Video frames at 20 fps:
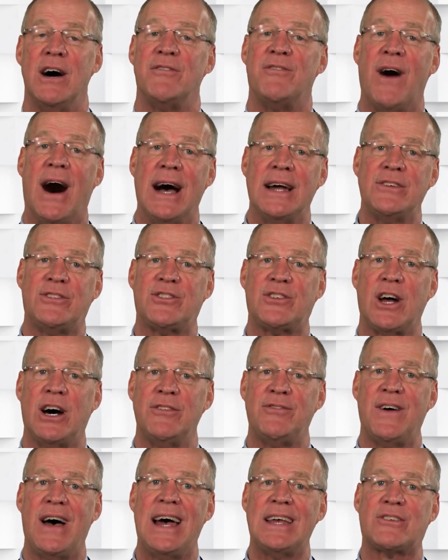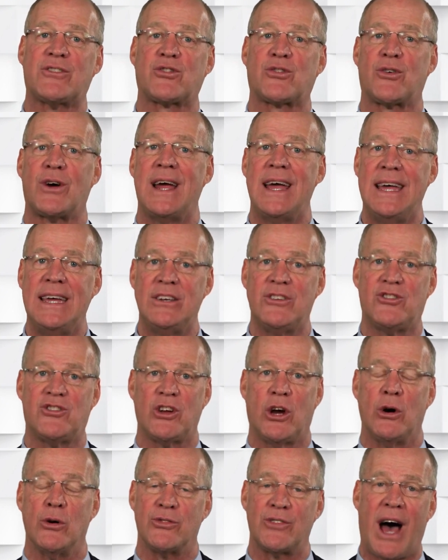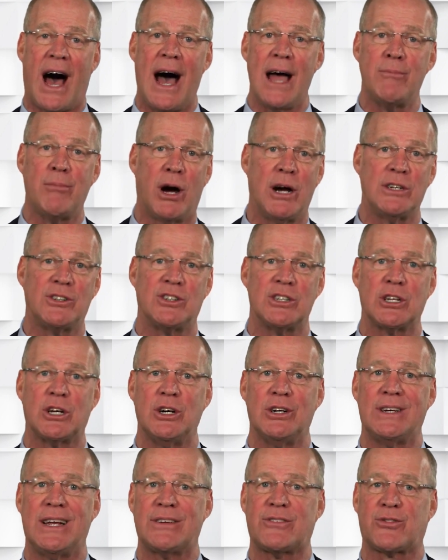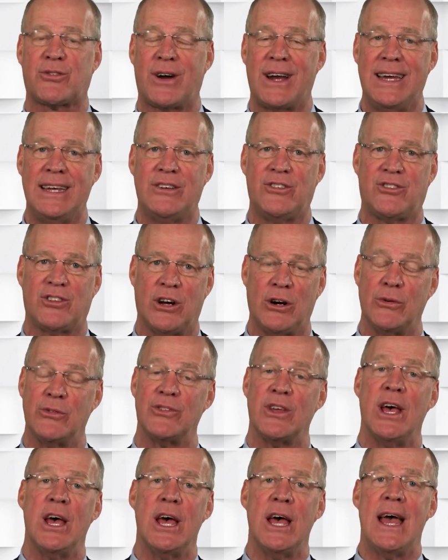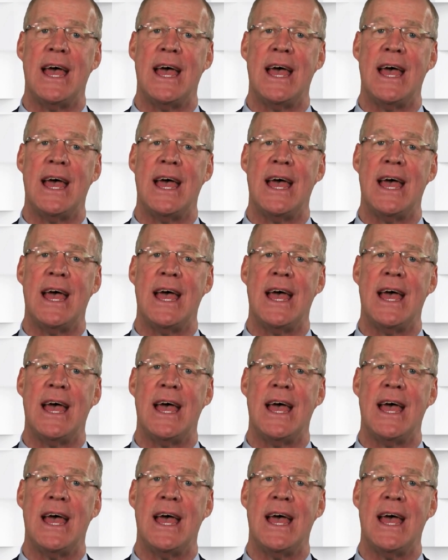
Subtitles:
Find stuff at trade shows, high margin good at trade shows.